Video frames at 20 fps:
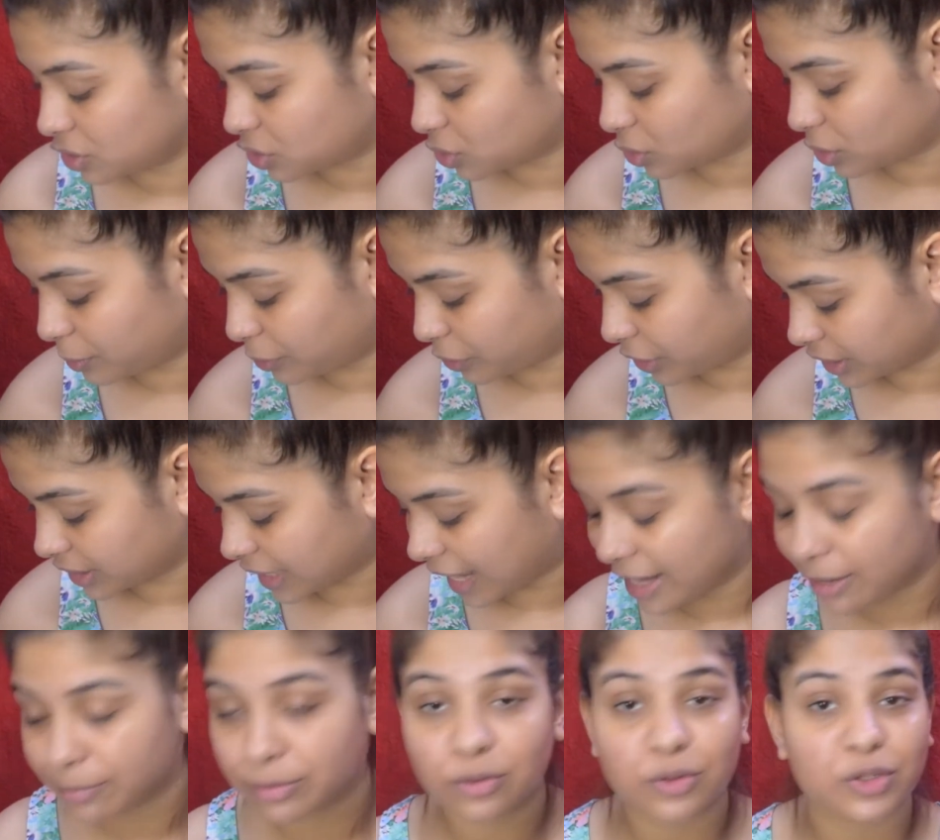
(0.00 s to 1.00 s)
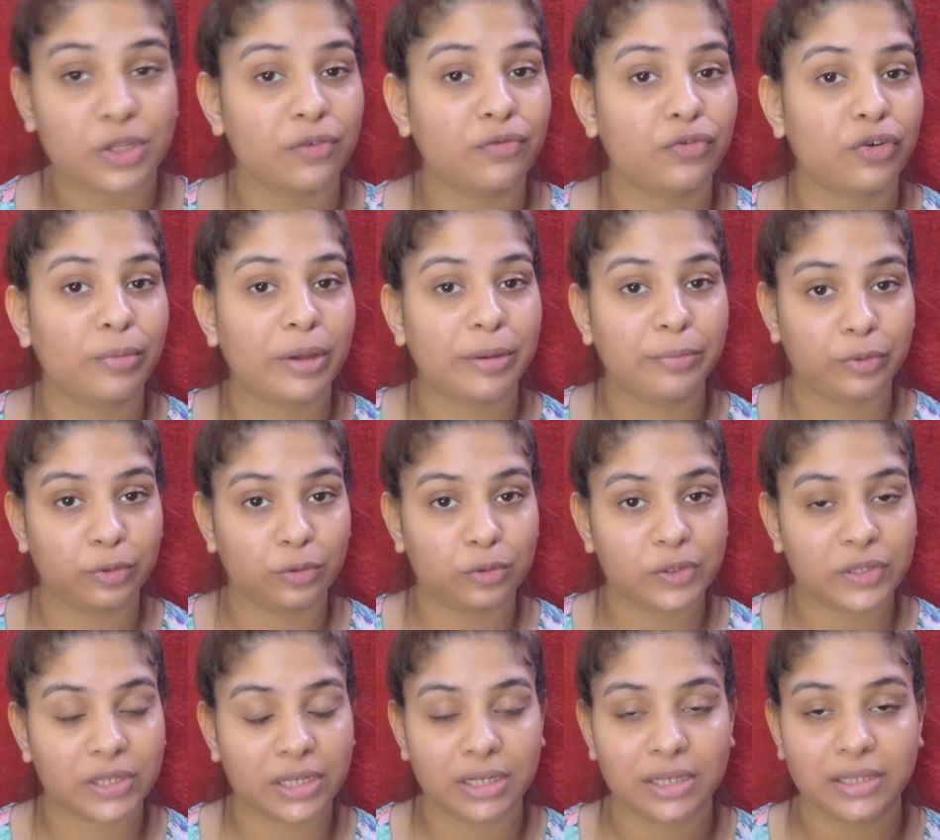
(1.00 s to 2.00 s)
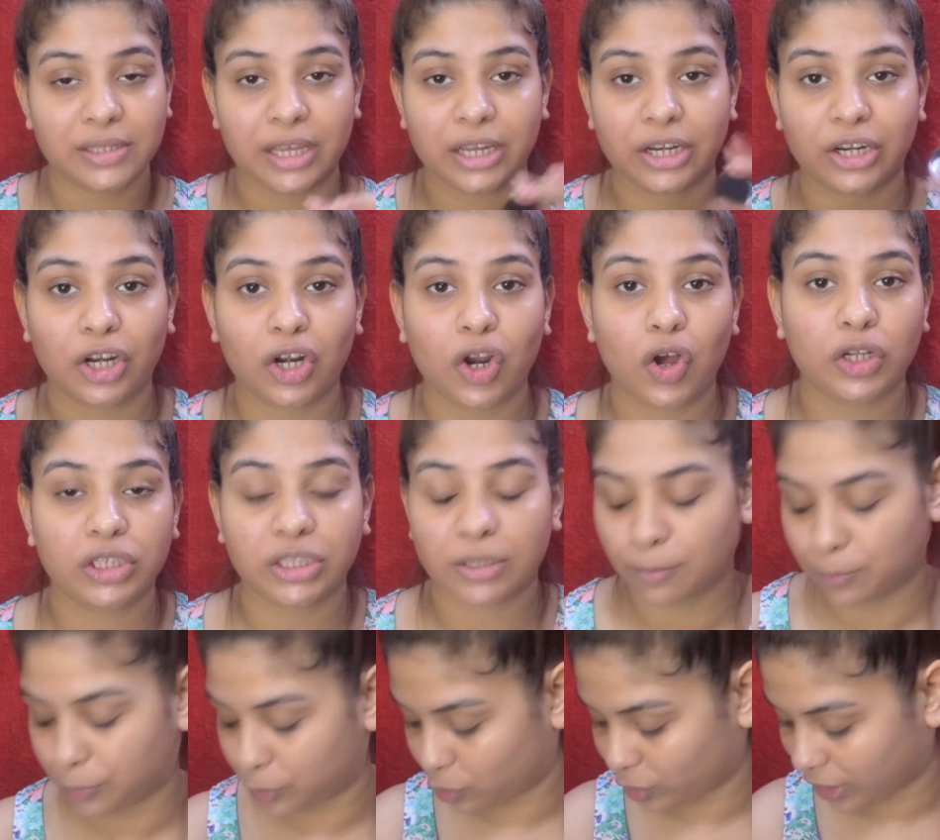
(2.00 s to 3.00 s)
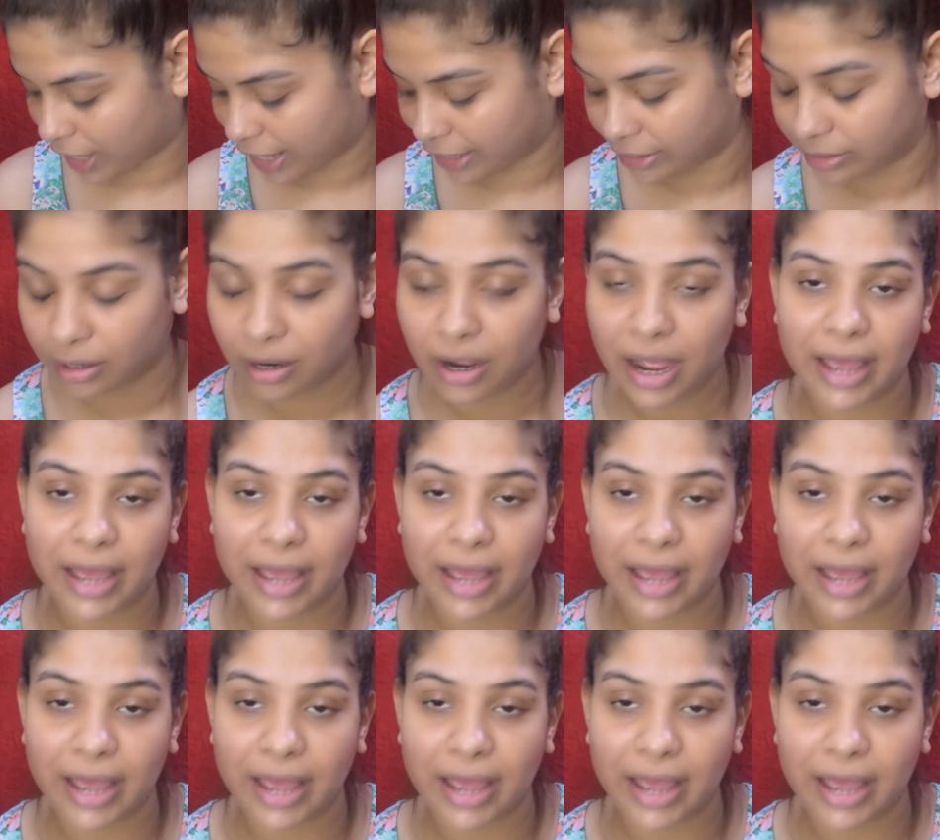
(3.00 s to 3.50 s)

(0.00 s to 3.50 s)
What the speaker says: So the product I'll be using for my brows is Inglot Brow Liner,